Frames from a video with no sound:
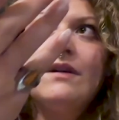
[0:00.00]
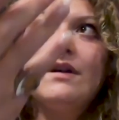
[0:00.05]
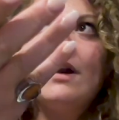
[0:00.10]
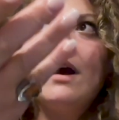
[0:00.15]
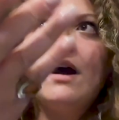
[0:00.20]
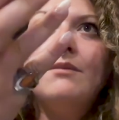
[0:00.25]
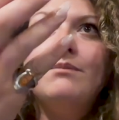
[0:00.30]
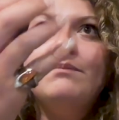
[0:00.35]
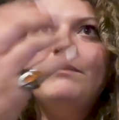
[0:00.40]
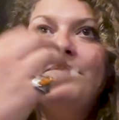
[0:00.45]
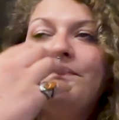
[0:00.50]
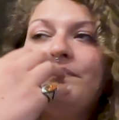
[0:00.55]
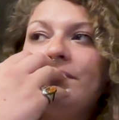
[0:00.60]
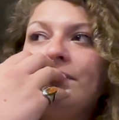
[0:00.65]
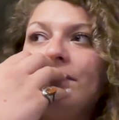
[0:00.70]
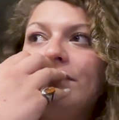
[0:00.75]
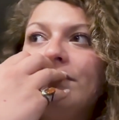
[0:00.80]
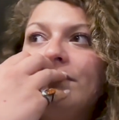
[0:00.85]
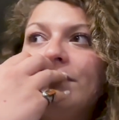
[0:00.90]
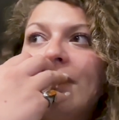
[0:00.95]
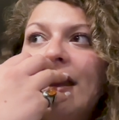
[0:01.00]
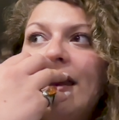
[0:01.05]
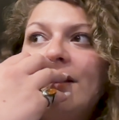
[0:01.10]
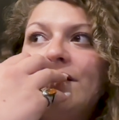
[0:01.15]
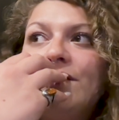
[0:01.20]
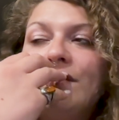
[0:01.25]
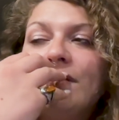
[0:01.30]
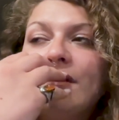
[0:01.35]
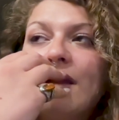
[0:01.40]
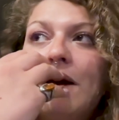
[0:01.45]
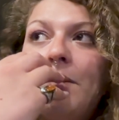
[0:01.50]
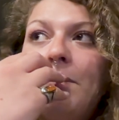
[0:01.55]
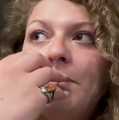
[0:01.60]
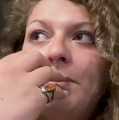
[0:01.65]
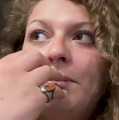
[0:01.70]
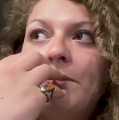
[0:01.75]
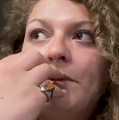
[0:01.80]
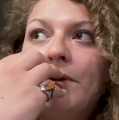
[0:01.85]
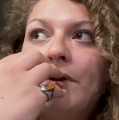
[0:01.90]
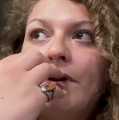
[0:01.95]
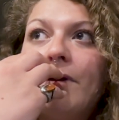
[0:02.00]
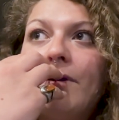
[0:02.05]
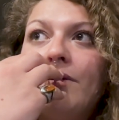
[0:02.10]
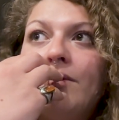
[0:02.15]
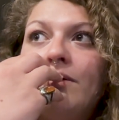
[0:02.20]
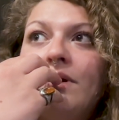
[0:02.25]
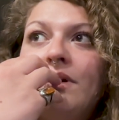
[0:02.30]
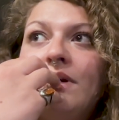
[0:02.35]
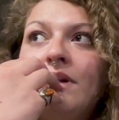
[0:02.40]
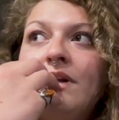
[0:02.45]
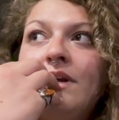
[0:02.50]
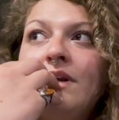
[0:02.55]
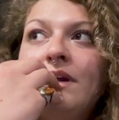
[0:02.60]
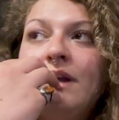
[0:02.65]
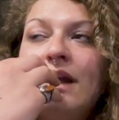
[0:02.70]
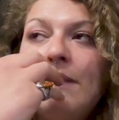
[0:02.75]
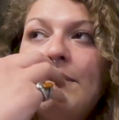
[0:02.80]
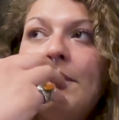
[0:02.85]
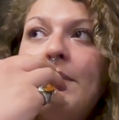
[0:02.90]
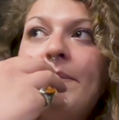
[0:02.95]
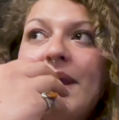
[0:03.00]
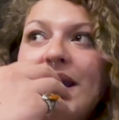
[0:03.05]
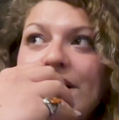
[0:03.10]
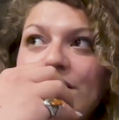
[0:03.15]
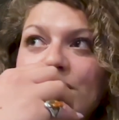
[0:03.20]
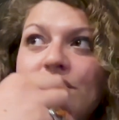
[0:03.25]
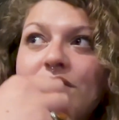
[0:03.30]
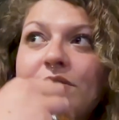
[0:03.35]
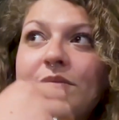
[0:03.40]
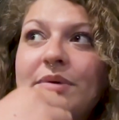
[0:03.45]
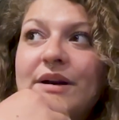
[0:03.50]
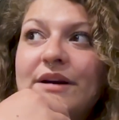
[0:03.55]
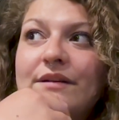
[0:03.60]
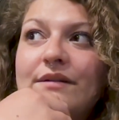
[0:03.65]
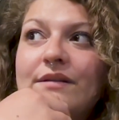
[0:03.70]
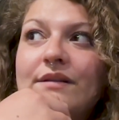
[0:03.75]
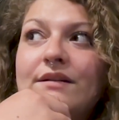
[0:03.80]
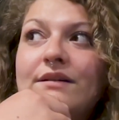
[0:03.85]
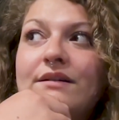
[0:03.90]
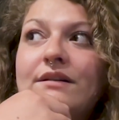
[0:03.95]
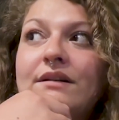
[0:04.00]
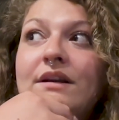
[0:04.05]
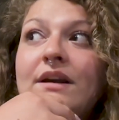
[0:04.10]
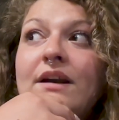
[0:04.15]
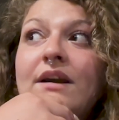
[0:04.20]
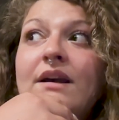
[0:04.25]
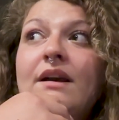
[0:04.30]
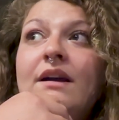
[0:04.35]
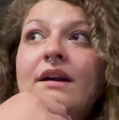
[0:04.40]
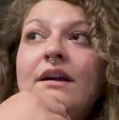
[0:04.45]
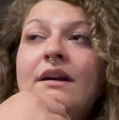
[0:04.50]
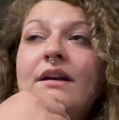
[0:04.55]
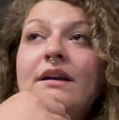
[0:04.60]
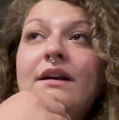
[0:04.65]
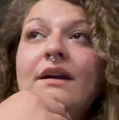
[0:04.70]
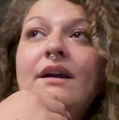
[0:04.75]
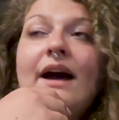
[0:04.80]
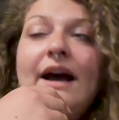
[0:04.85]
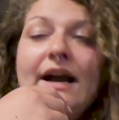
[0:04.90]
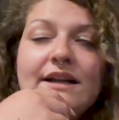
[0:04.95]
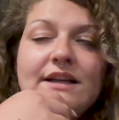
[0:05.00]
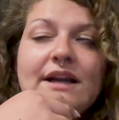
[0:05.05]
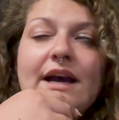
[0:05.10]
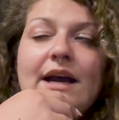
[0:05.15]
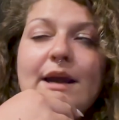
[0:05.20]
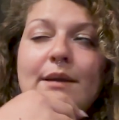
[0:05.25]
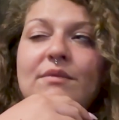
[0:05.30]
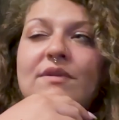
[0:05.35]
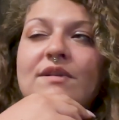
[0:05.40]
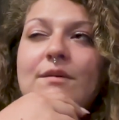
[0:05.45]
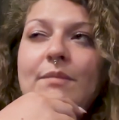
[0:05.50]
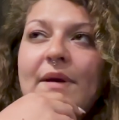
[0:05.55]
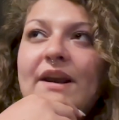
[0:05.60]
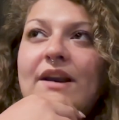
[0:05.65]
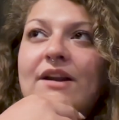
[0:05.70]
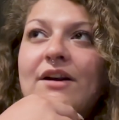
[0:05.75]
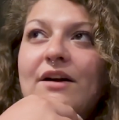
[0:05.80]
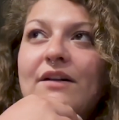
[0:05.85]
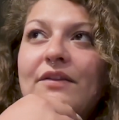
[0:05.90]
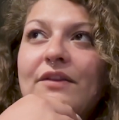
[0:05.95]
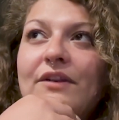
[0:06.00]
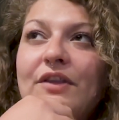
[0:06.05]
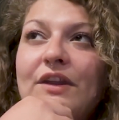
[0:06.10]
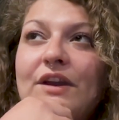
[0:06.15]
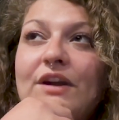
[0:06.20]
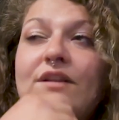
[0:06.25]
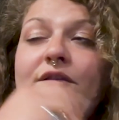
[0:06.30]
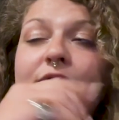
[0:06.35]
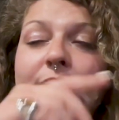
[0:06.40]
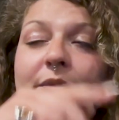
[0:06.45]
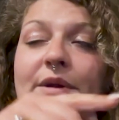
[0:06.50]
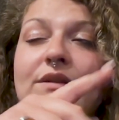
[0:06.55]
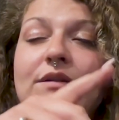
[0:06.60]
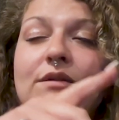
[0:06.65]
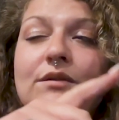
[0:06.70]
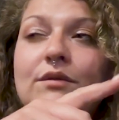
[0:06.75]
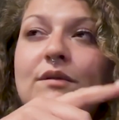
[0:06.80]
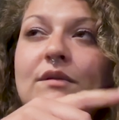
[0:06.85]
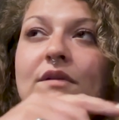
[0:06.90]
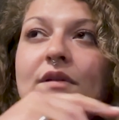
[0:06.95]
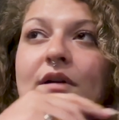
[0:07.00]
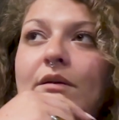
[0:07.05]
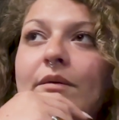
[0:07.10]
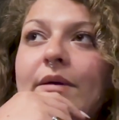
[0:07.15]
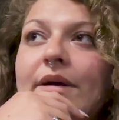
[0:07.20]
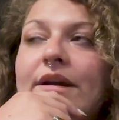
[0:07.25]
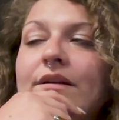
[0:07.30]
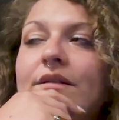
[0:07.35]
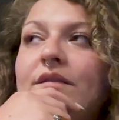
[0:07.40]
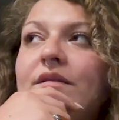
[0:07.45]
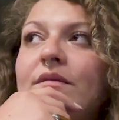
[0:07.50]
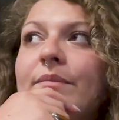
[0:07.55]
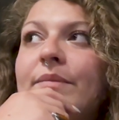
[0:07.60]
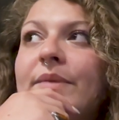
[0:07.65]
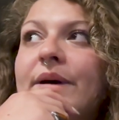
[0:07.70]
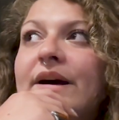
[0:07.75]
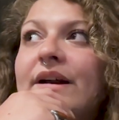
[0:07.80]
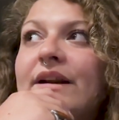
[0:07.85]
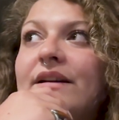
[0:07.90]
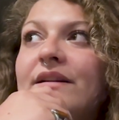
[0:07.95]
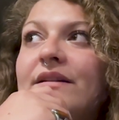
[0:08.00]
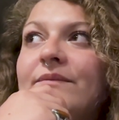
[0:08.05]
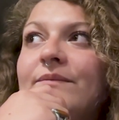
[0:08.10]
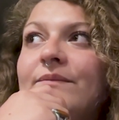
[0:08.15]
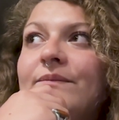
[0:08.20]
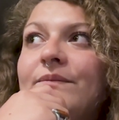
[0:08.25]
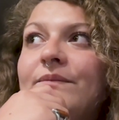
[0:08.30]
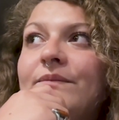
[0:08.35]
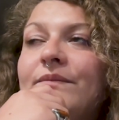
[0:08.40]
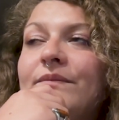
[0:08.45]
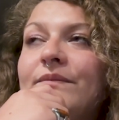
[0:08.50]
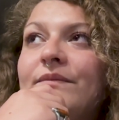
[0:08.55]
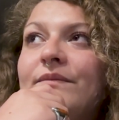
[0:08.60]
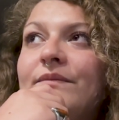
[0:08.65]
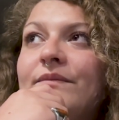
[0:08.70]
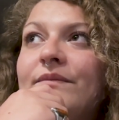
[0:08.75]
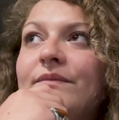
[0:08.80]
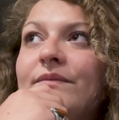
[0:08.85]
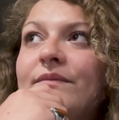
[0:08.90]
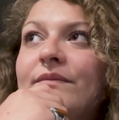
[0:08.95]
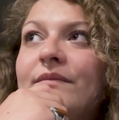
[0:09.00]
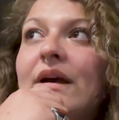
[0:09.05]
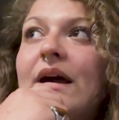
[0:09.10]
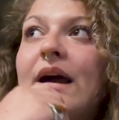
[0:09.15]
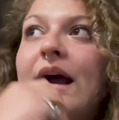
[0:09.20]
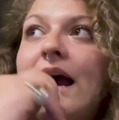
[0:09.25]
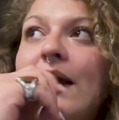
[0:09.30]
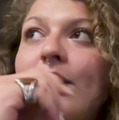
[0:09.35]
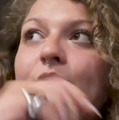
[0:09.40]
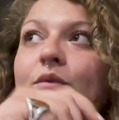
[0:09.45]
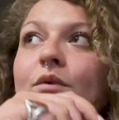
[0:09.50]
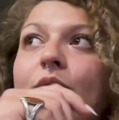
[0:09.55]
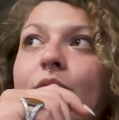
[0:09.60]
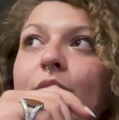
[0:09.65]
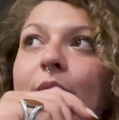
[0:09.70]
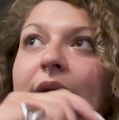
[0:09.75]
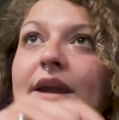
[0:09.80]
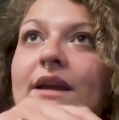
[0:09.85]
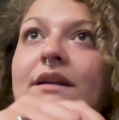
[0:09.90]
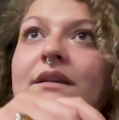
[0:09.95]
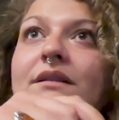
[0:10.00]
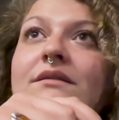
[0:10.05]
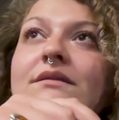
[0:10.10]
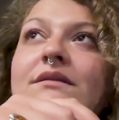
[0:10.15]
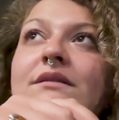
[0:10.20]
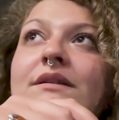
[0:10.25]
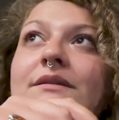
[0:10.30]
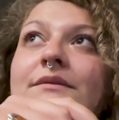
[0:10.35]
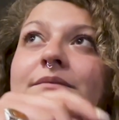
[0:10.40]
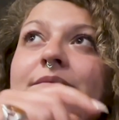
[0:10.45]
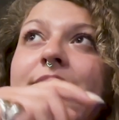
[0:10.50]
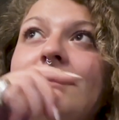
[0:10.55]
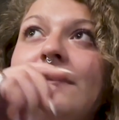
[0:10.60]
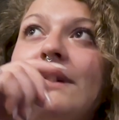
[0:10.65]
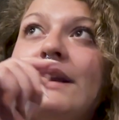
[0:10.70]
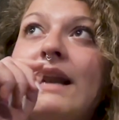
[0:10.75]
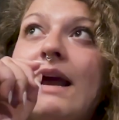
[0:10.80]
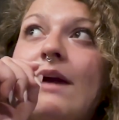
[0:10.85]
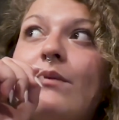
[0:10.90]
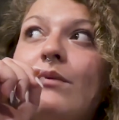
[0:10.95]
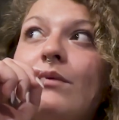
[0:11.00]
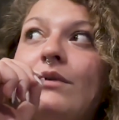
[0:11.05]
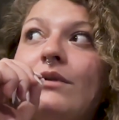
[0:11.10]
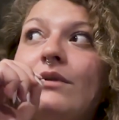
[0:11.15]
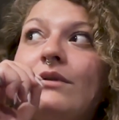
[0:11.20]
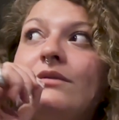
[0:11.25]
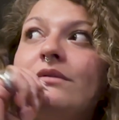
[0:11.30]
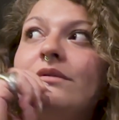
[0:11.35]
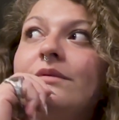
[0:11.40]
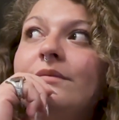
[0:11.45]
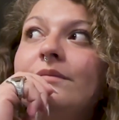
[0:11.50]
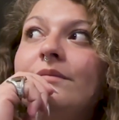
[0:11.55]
up and just help them grow. I'm a patient person at times, depending on things, for my students always, but I will wait and I will